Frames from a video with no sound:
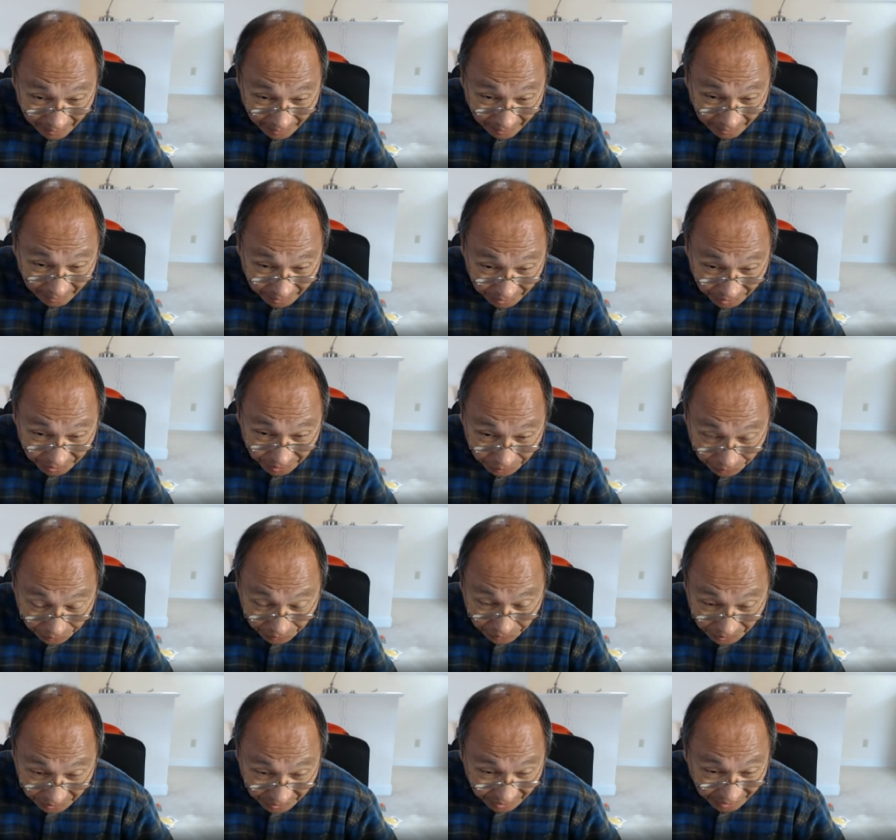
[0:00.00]
And so
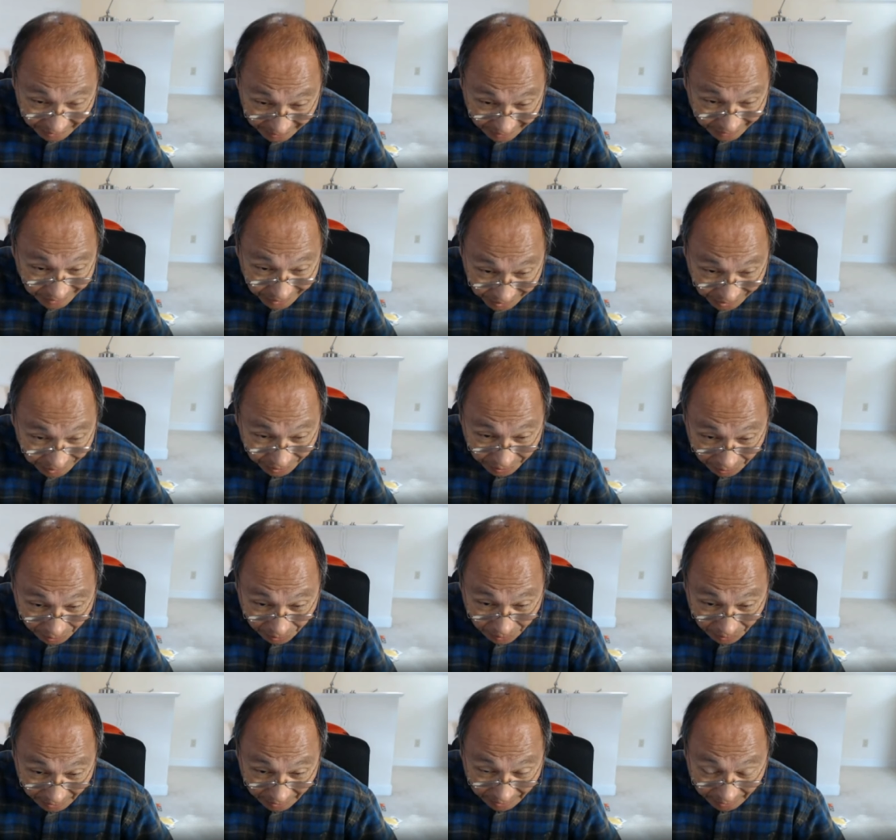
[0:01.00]
you see this, you
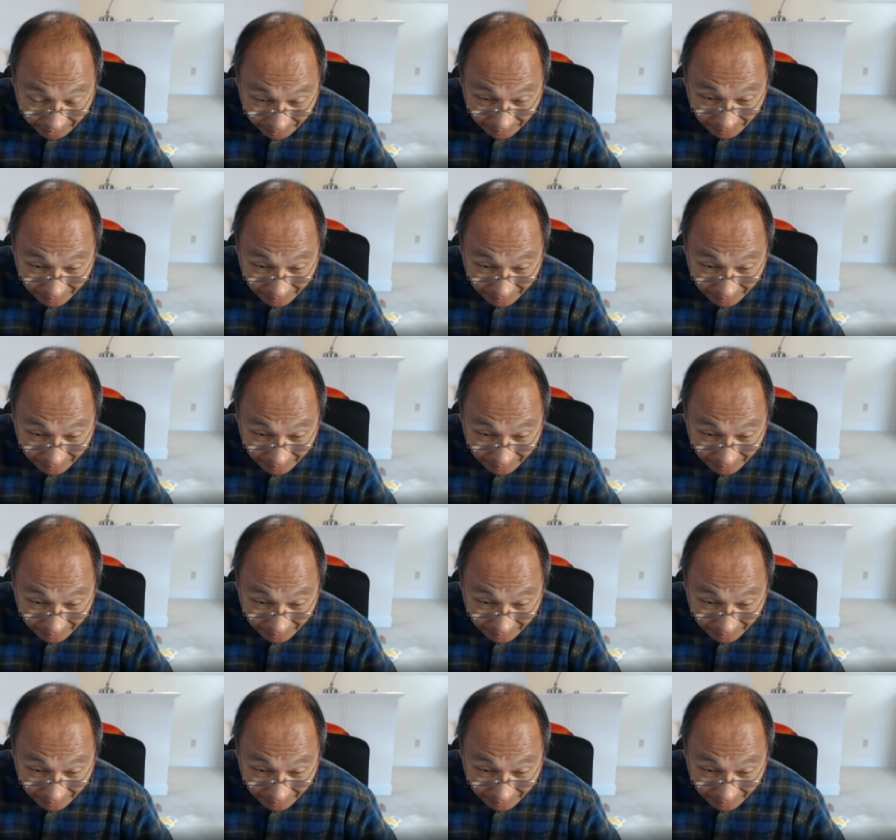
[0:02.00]
know, in